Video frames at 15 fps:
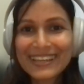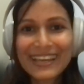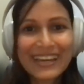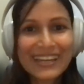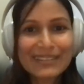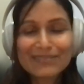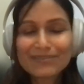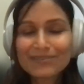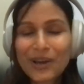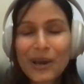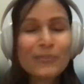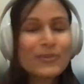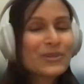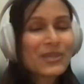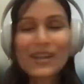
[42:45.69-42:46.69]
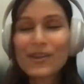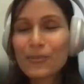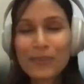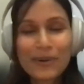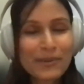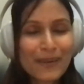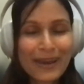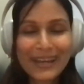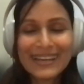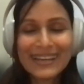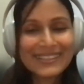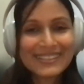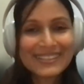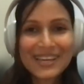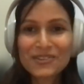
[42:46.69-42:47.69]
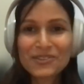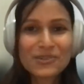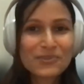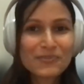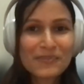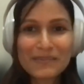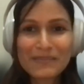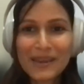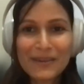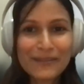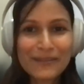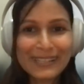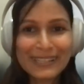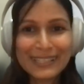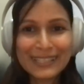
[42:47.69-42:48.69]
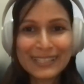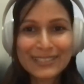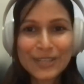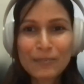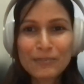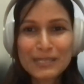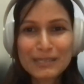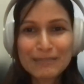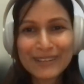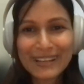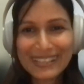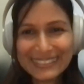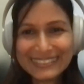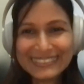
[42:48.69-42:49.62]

Again, come with an open mind. I think that would be my only top tip.